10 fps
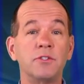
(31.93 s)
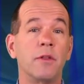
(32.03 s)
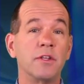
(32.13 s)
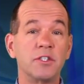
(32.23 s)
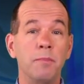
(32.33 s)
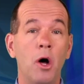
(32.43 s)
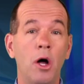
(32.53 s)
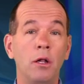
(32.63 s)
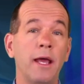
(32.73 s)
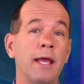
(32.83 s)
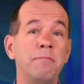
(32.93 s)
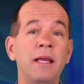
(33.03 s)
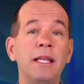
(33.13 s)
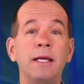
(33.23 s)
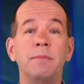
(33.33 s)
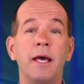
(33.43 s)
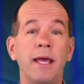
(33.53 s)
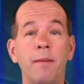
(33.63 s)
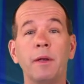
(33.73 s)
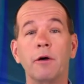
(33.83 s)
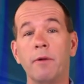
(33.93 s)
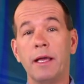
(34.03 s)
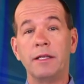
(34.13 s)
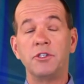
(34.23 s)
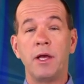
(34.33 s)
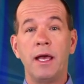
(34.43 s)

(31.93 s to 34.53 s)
to the small and medium diameter range,